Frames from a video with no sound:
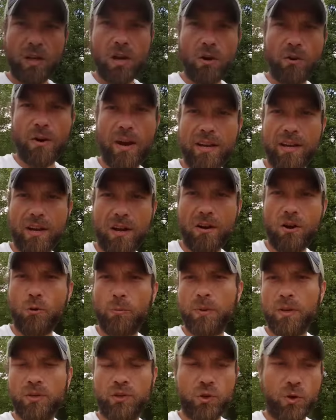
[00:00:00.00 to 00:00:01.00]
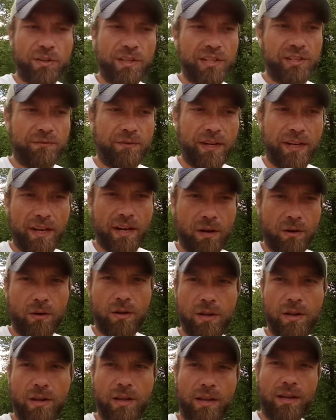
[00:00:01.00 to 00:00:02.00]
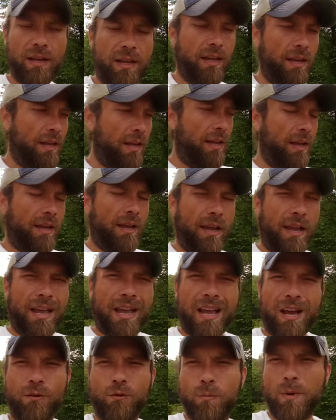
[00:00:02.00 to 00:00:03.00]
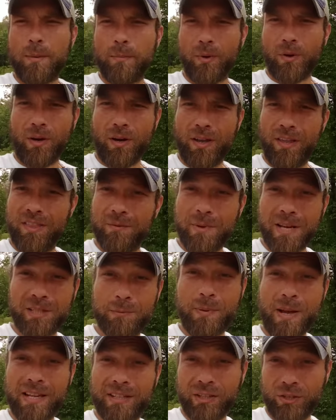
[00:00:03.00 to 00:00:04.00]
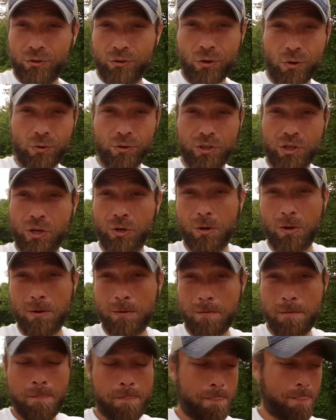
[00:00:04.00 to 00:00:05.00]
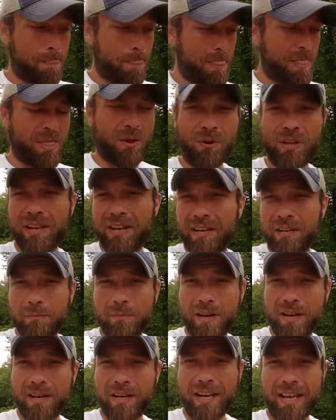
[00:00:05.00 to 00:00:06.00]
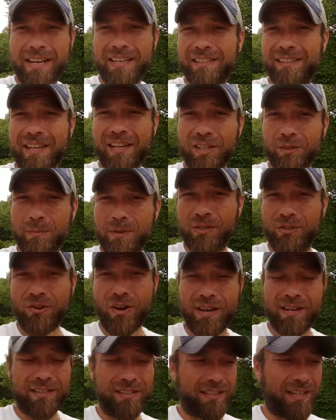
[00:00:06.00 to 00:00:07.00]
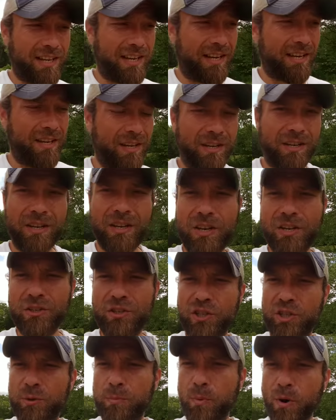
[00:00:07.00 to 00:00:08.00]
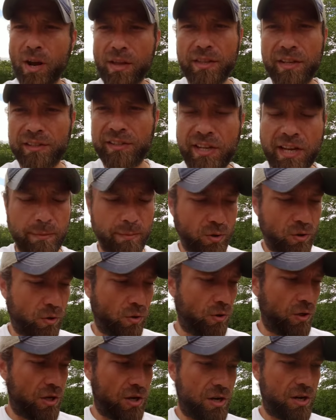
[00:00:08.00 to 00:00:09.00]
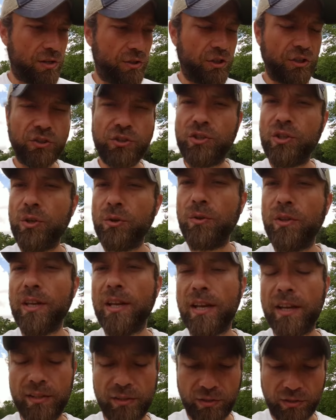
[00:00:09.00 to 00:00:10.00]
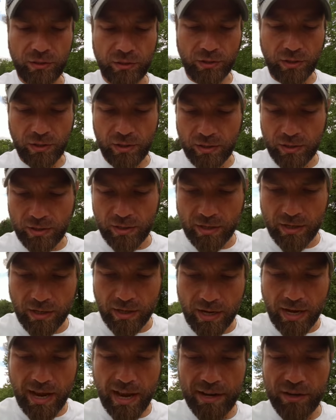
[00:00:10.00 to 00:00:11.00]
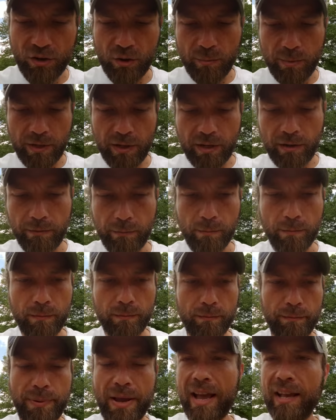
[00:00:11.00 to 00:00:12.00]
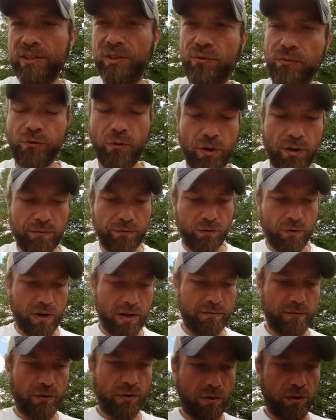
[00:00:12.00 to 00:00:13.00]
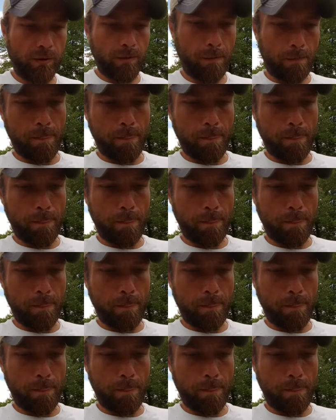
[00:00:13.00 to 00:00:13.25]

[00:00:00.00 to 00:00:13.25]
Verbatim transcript: All right, y'all, hope you enjoyed this video. And remember, the best pest control is you. Don't let anybody, any salesman try to say, just spray this chemical on, just do this, and you'll be pest free forever.